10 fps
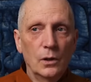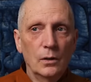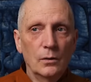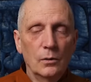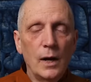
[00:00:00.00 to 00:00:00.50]

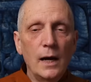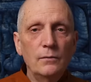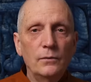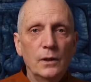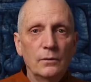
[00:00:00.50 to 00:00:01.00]

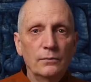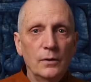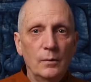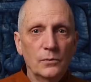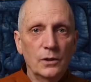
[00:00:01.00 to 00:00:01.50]
arrived there
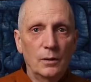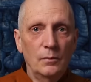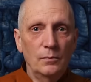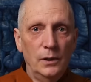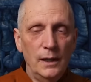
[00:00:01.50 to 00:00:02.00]
from
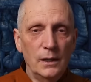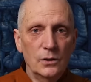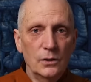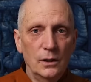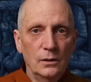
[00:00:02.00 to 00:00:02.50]
some
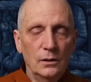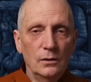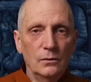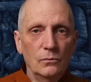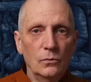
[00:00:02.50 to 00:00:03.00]
place, and
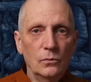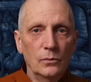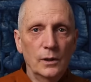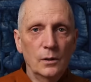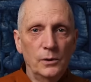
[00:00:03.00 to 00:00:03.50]
the,
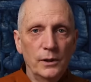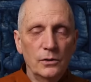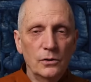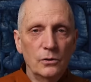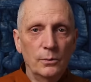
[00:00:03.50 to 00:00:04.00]
one of the
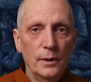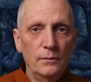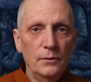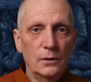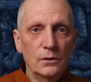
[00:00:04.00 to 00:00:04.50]
places you
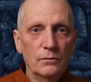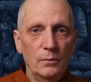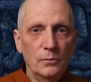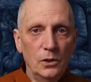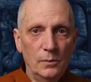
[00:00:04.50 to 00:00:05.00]
arrive there is
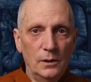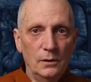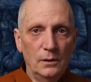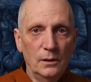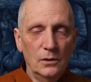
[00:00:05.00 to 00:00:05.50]
from
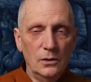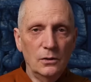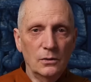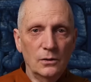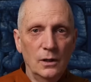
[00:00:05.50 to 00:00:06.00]
human
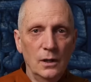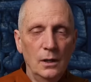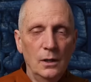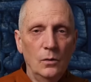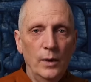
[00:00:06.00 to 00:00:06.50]
existence.
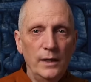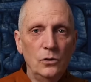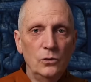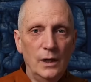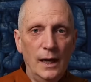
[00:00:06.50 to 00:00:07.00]
When
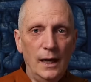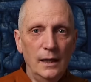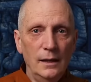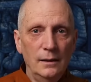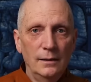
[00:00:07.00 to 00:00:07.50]
you
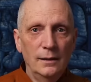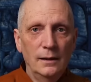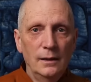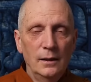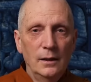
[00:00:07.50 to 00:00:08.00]
die,
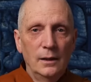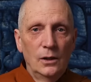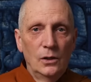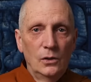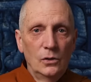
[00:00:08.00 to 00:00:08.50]

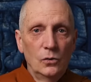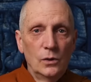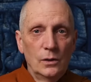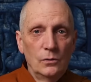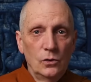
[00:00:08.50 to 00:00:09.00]

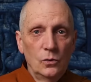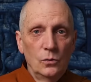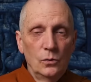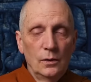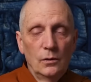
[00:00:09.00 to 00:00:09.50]
you
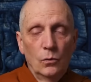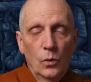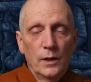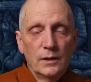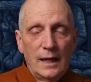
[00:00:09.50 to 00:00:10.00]
you
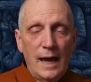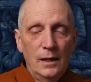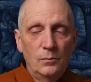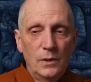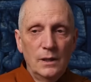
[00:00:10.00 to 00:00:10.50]
one
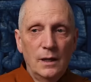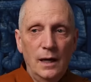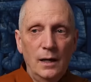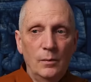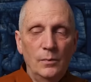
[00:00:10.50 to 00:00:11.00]
can
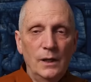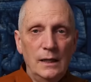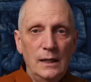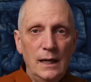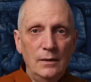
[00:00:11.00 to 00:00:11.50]
become a
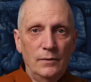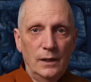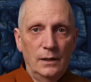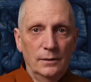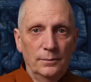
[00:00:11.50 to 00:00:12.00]

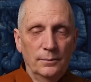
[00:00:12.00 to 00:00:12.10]
deva,